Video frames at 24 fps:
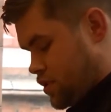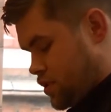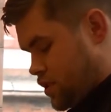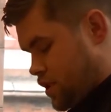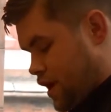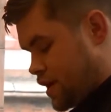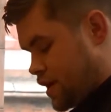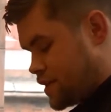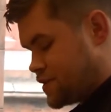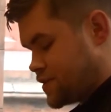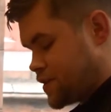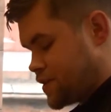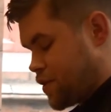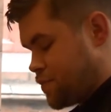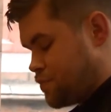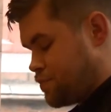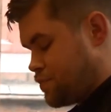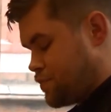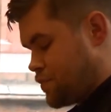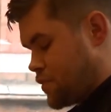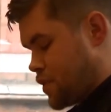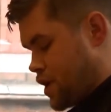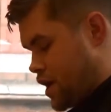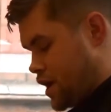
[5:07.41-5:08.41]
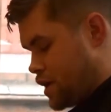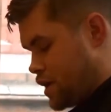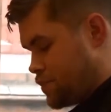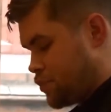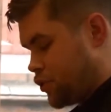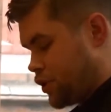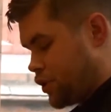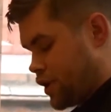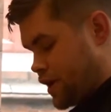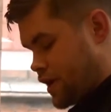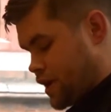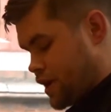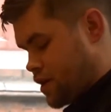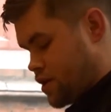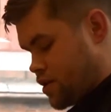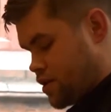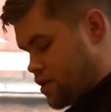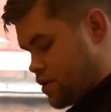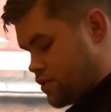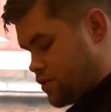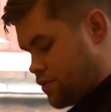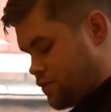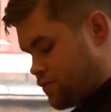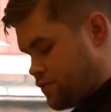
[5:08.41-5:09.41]
Has anybody here
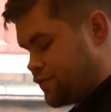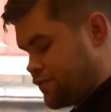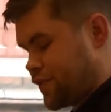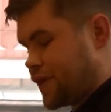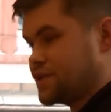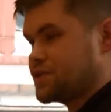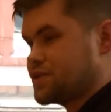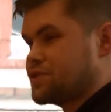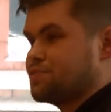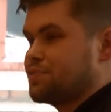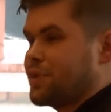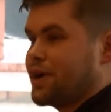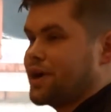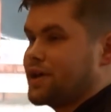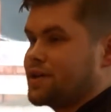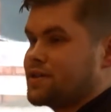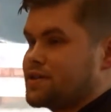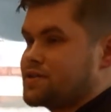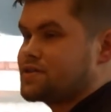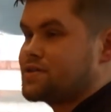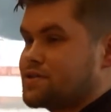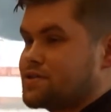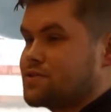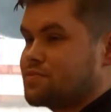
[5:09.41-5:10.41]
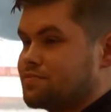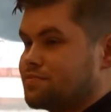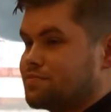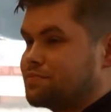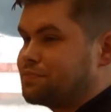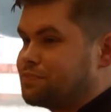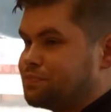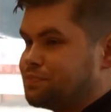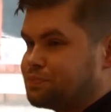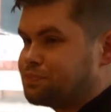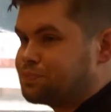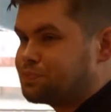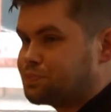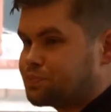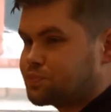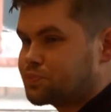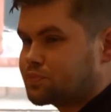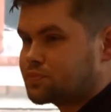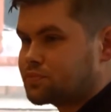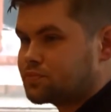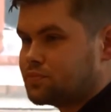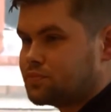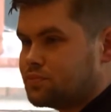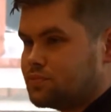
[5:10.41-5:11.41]
heard of phantom pains?
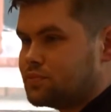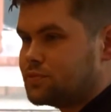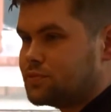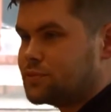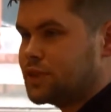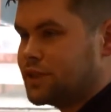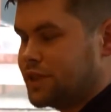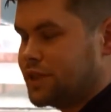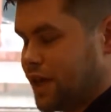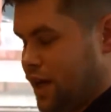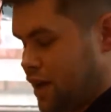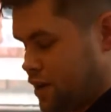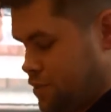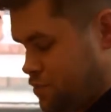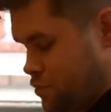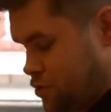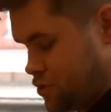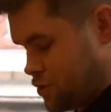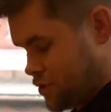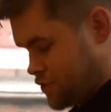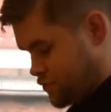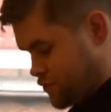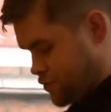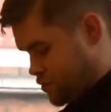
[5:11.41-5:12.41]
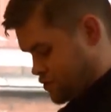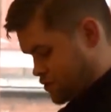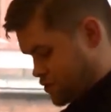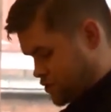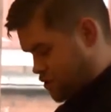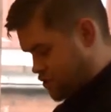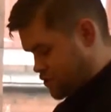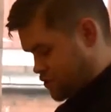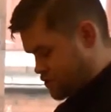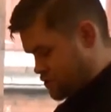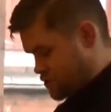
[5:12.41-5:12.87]
Yeah, most of you. So,